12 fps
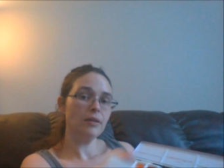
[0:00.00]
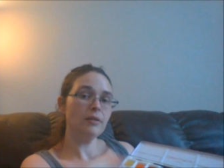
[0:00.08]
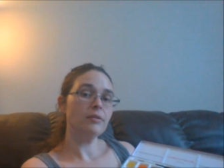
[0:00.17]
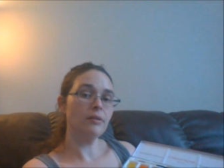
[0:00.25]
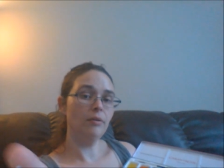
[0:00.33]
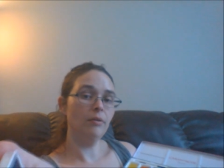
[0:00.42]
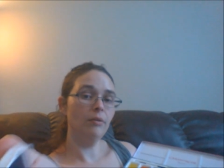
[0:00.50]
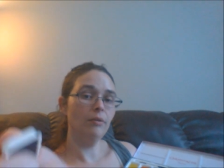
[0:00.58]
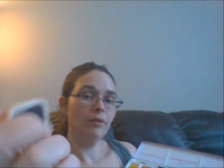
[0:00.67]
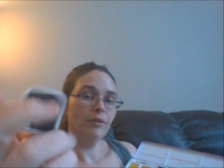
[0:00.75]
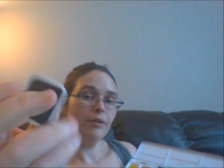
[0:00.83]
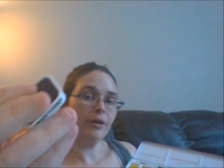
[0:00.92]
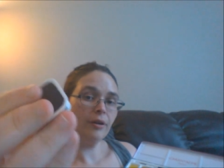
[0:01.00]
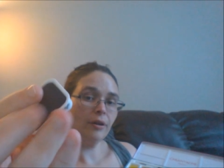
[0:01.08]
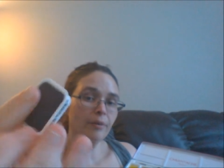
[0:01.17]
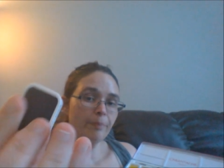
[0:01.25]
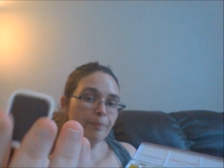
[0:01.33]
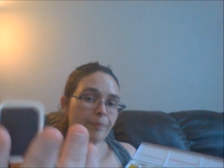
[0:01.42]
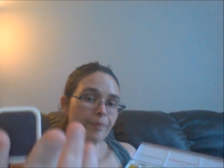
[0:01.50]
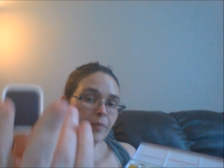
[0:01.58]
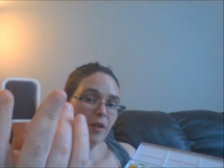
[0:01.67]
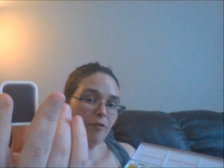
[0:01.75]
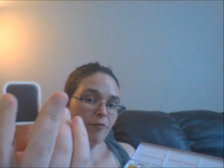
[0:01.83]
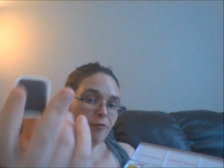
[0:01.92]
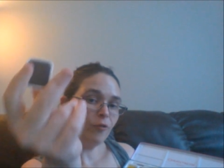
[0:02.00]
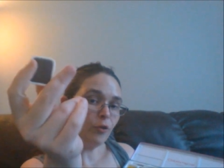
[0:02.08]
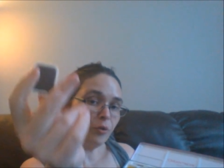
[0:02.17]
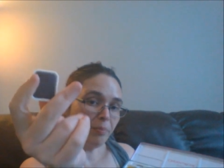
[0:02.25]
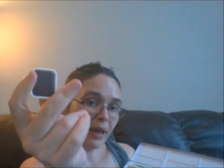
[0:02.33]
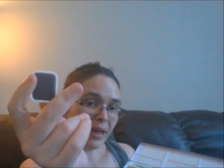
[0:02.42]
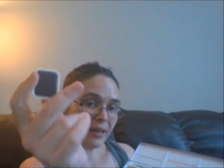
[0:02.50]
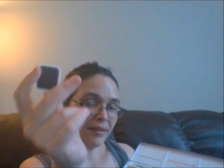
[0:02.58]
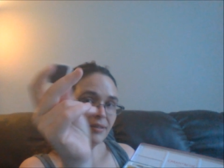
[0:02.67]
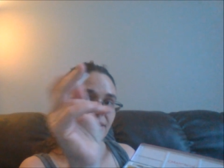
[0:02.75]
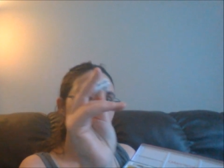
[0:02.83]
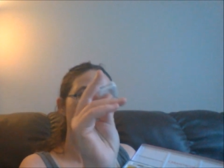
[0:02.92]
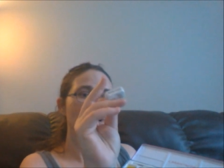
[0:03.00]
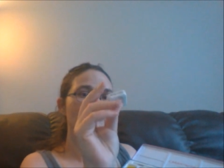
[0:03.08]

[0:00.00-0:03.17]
So they're full pans.